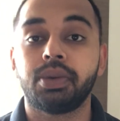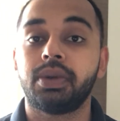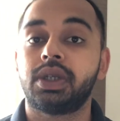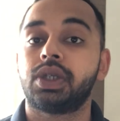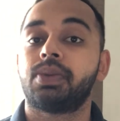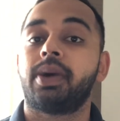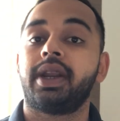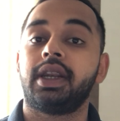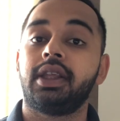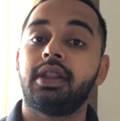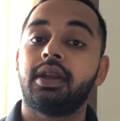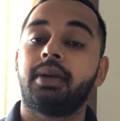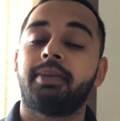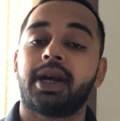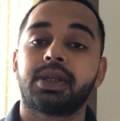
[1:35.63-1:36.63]
which is why
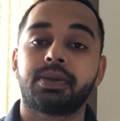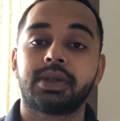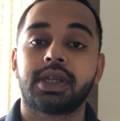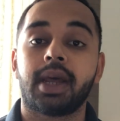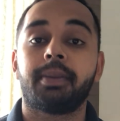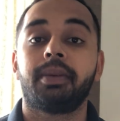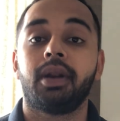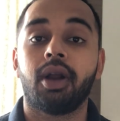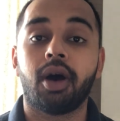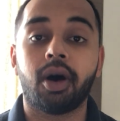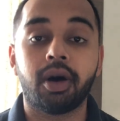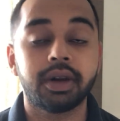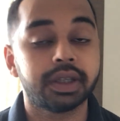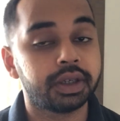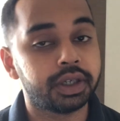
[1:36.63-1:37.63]
neither Max Verstappen
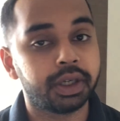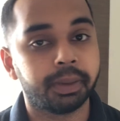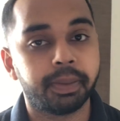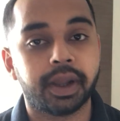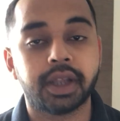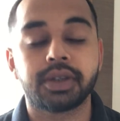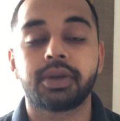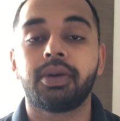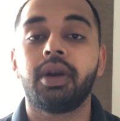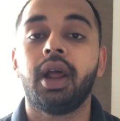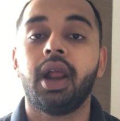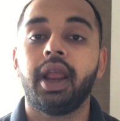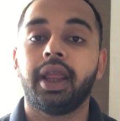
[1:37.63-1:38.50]
or Sergio Perez could